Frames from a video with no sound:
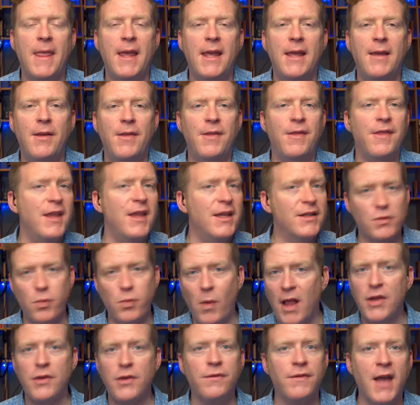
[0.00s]
This,
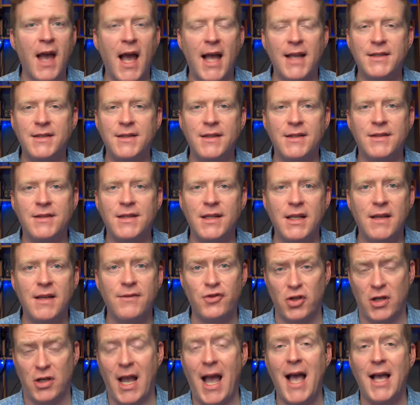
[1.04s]
while you've got the city of
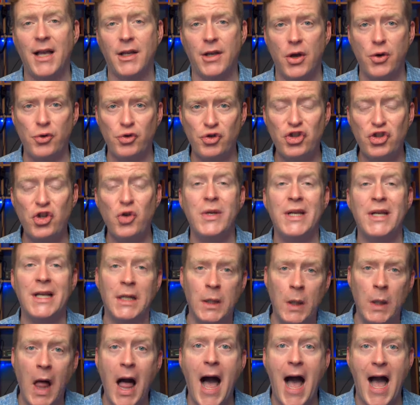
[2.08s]
Chicago suing
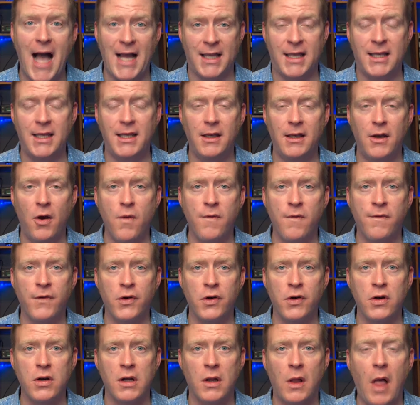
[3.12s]
Glock
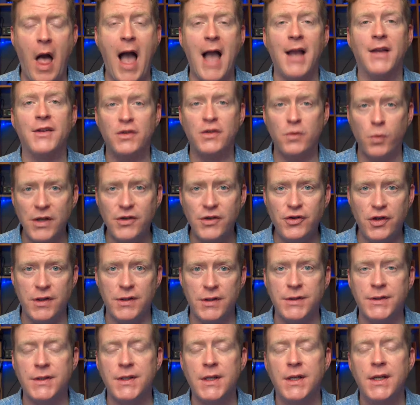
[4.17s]
over Glock
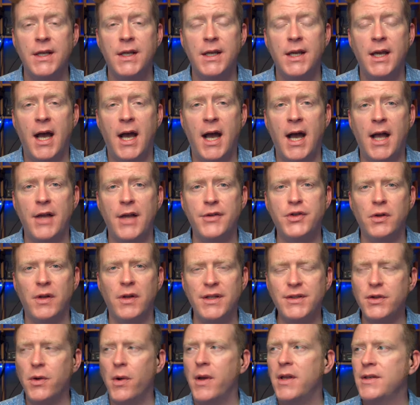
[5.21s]
switches. So
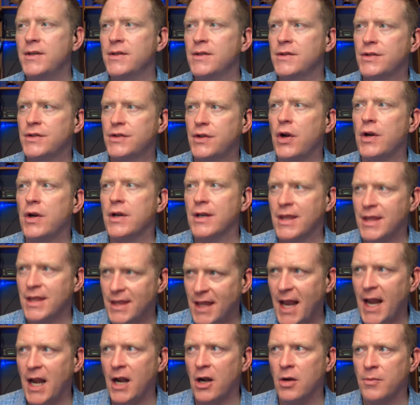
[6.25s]
let's go ahead and start
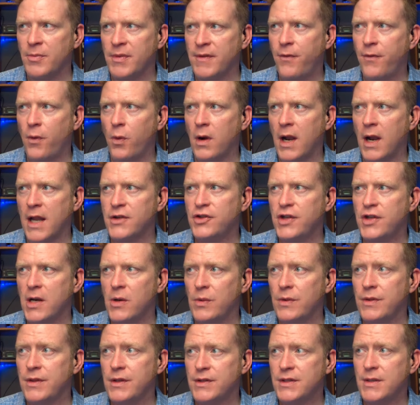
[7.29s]
there before I share
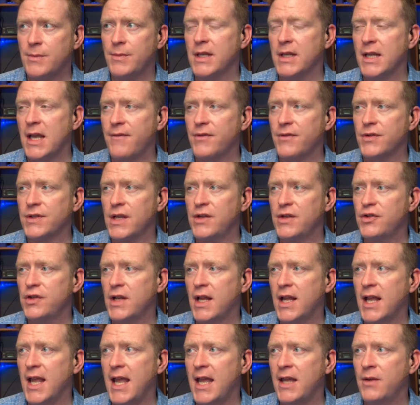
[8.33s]
with you some of the conversation
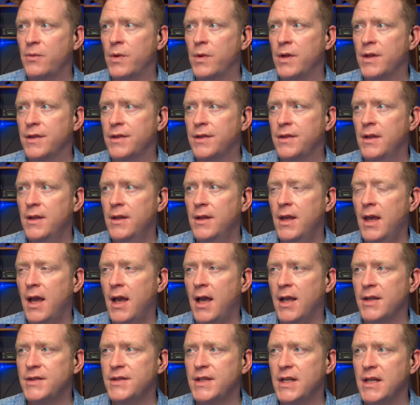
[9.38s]
I had with
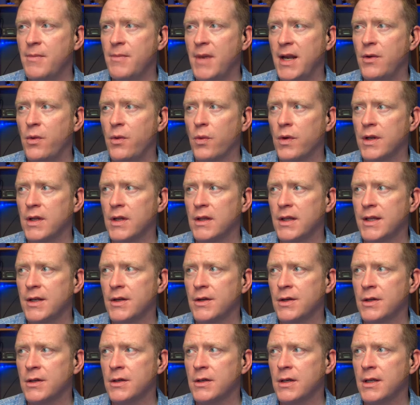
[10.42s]
Senate Minority
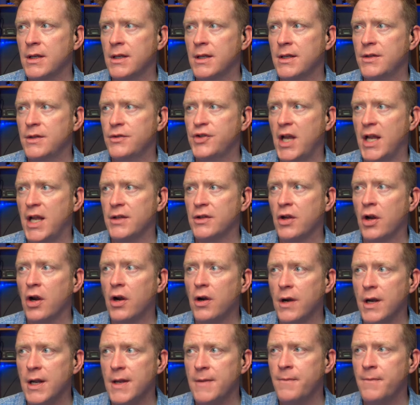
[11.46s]
Leader John
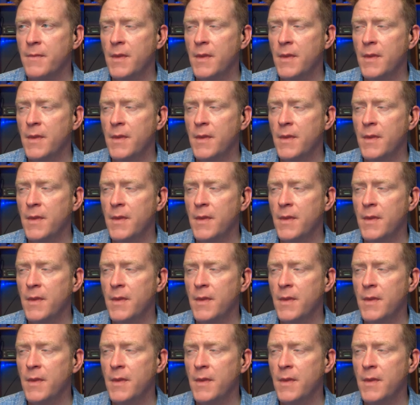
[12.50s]
Curran,